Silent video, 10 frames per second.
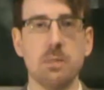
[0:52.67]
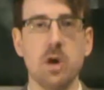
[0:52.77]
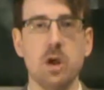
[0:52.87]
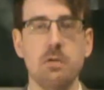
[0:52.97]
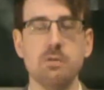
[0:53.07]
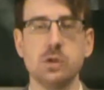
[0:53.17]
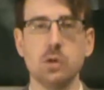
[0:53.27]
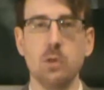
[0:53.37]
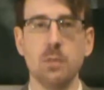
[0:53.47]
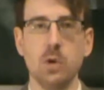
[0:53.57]
kind of
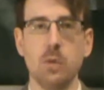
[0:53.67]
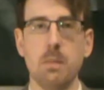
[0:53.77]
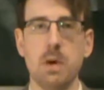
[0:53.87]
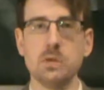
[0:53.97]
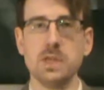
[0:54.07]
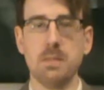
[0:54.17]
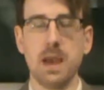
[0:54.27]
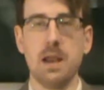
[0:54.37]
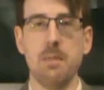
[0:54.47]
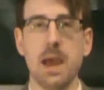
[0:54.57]
tournament or
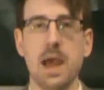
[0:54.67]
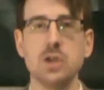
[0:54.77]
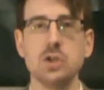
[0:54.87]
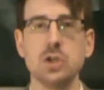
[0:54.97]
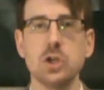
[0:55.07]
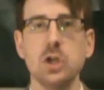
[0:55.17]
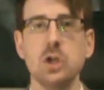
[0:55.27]
multi-man match